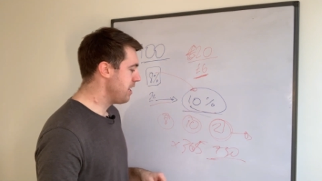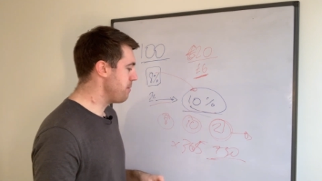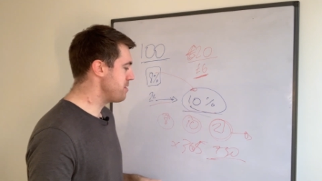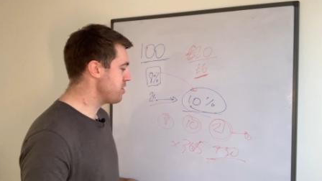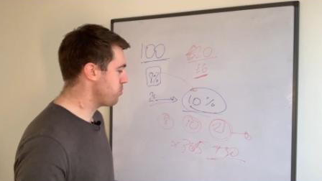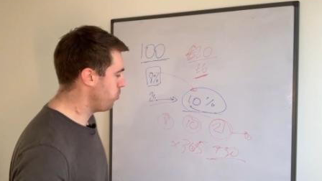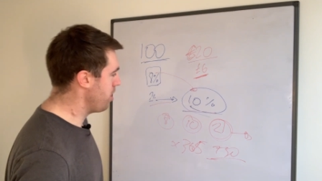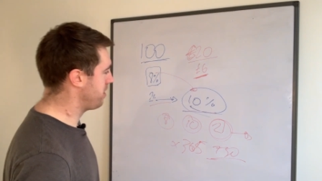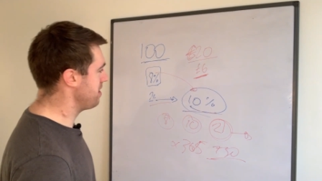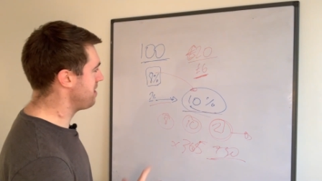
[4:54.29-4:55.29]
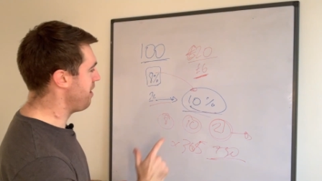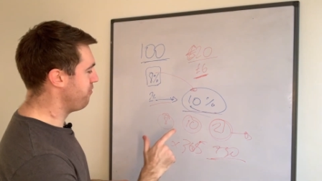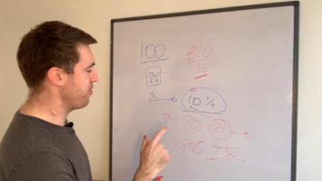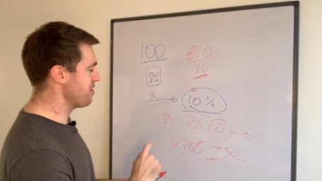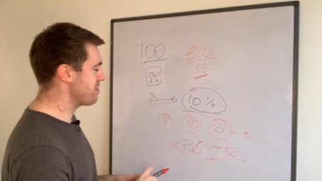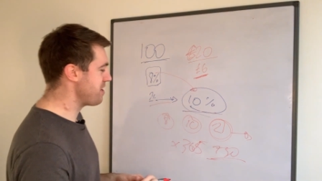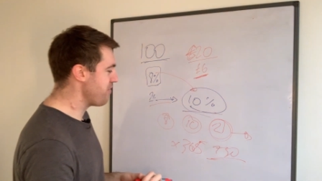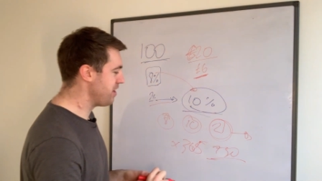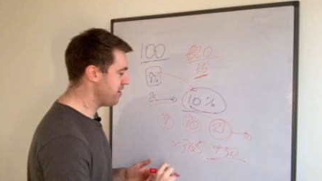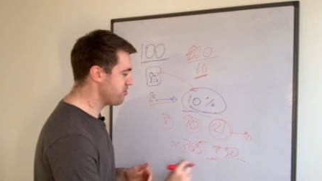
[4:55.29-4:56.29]
Let me just work this out for you.
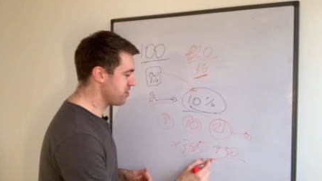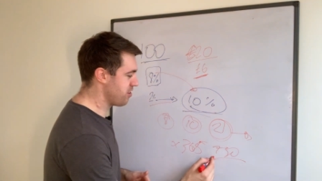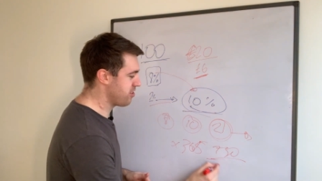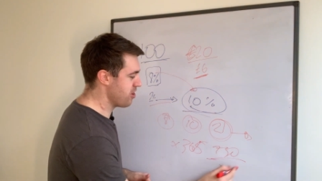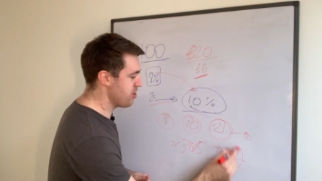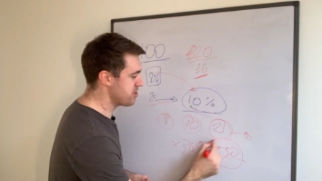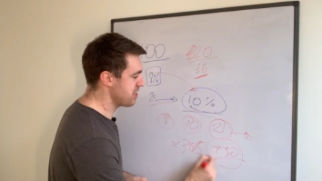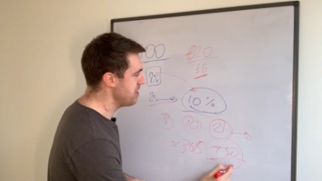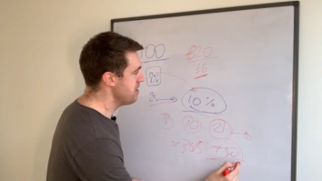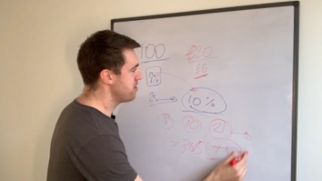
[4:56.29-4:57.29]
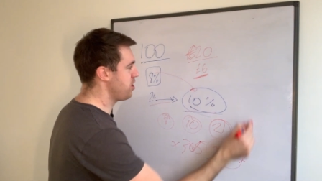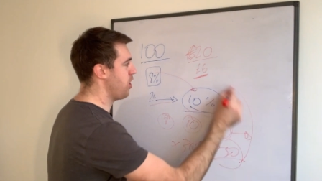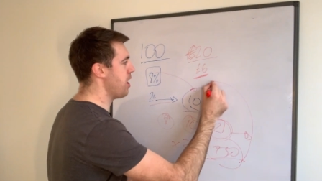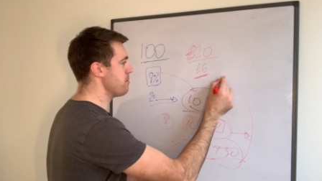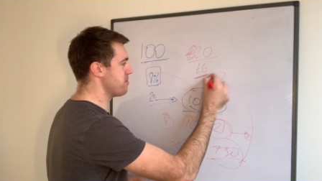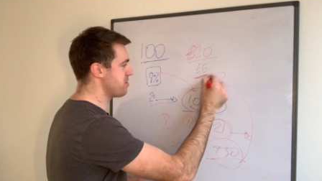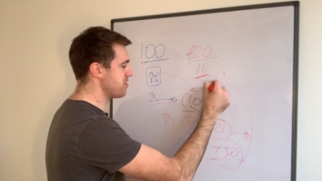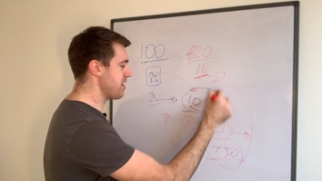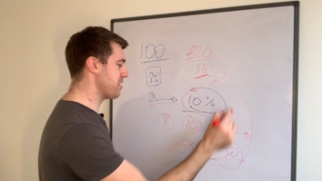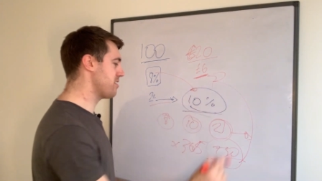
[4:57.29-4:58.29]
730 times
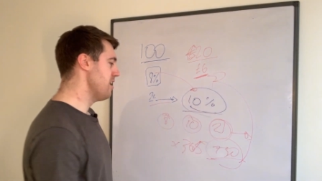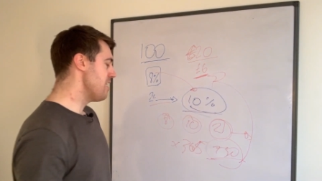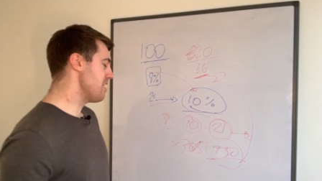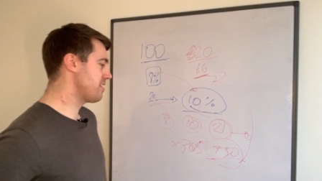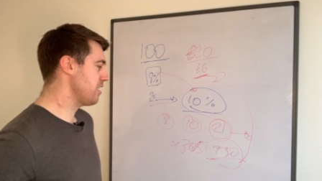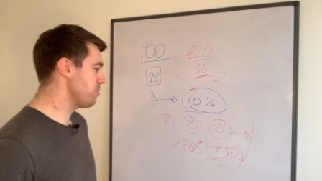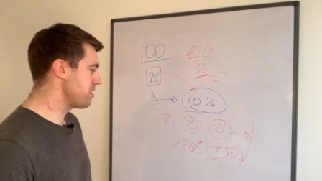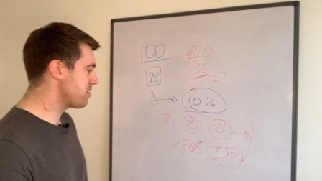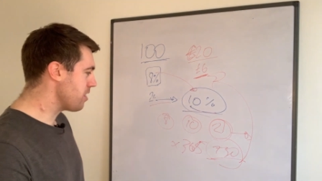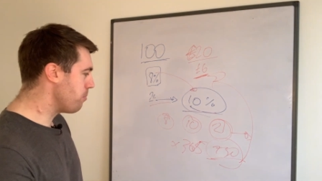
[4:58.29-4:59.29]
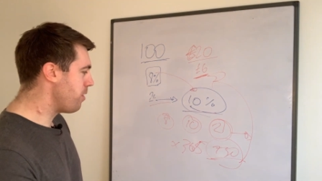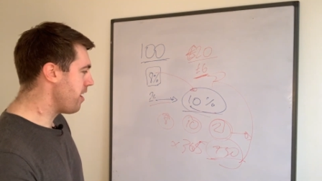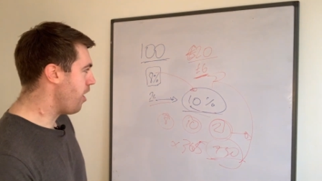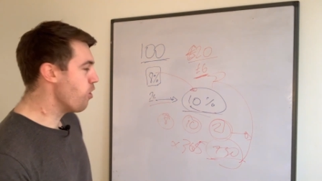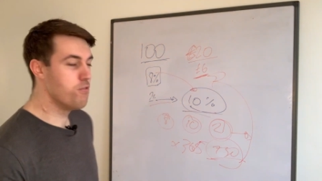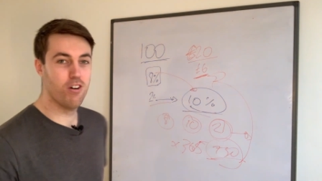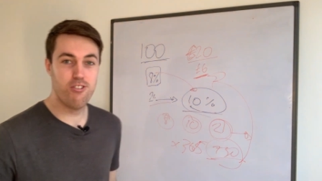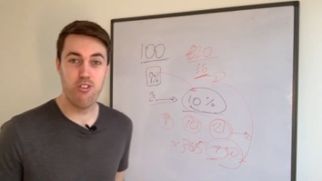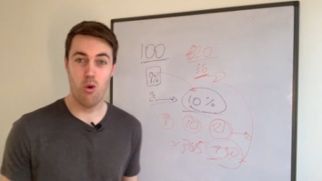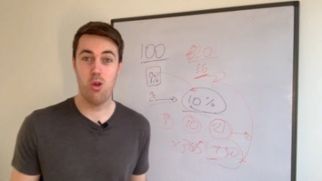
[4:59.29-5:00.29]
6 is going to be somewhere over
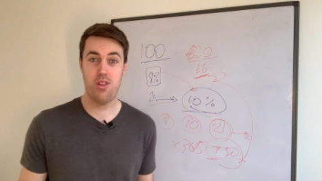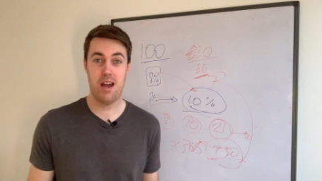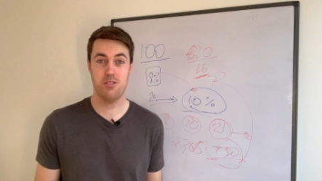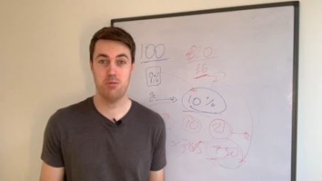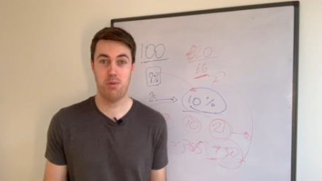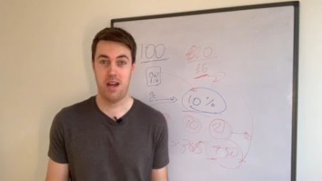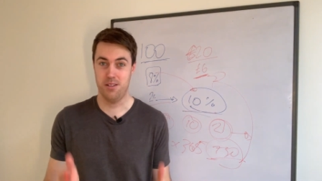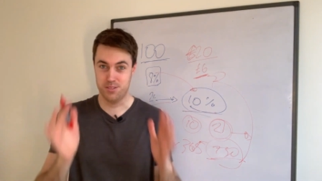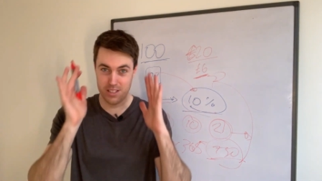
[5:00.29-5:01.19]
4,000 pounds.